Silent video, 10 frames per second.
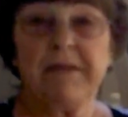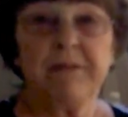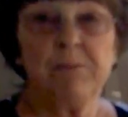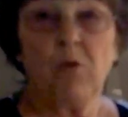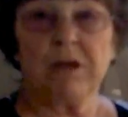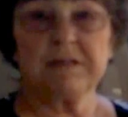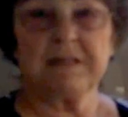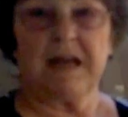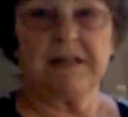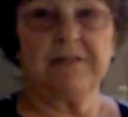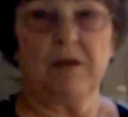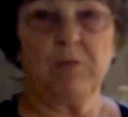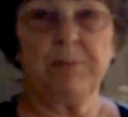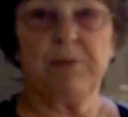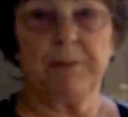Even more excited
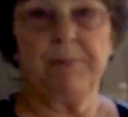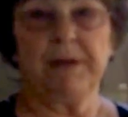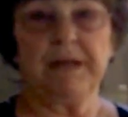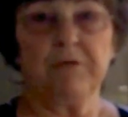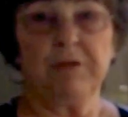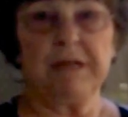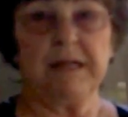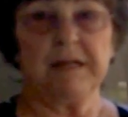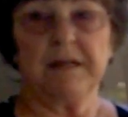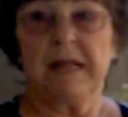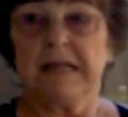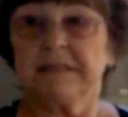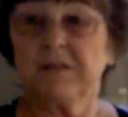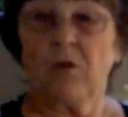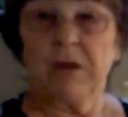that we put a putting green in.
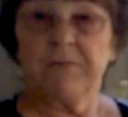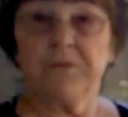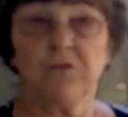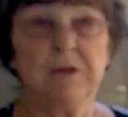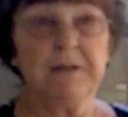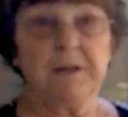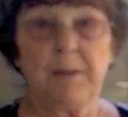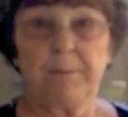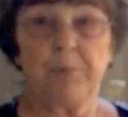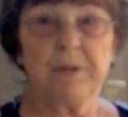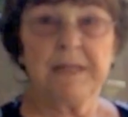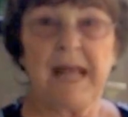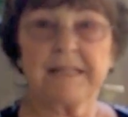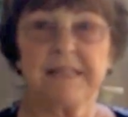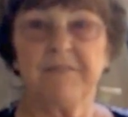So if you can put
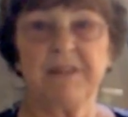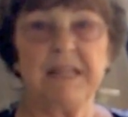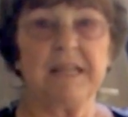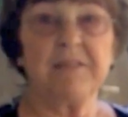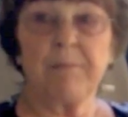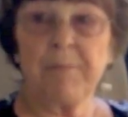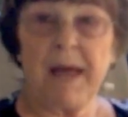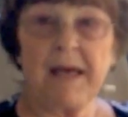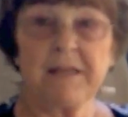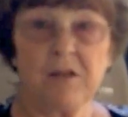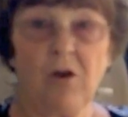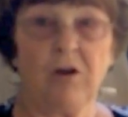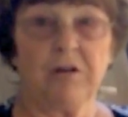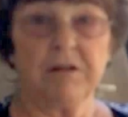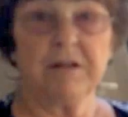an activity in the
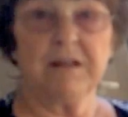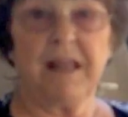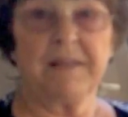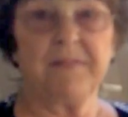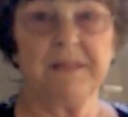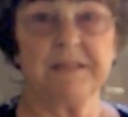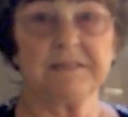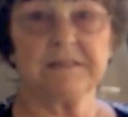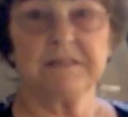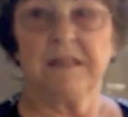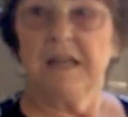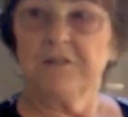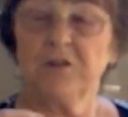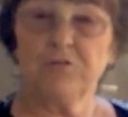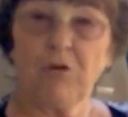backyard like this
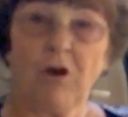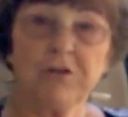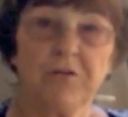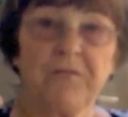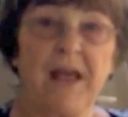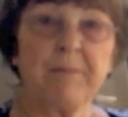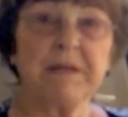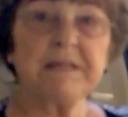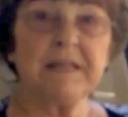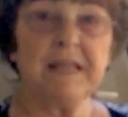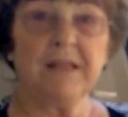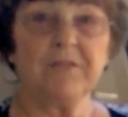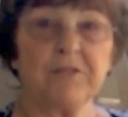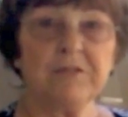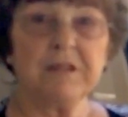to draw your family
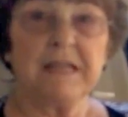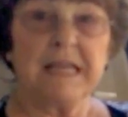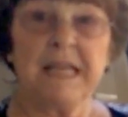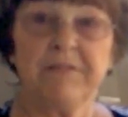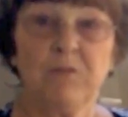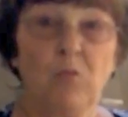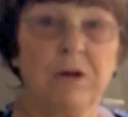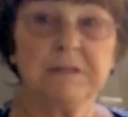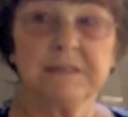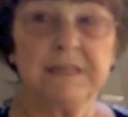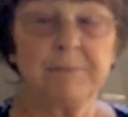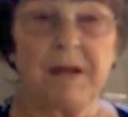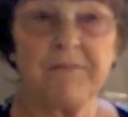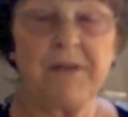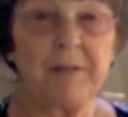together, even ones
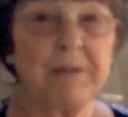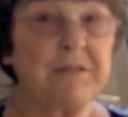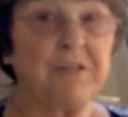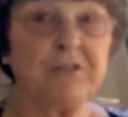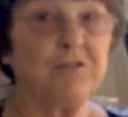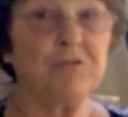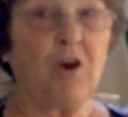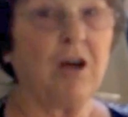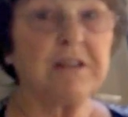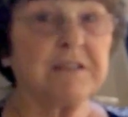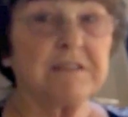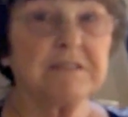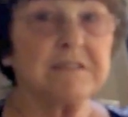in my family that do not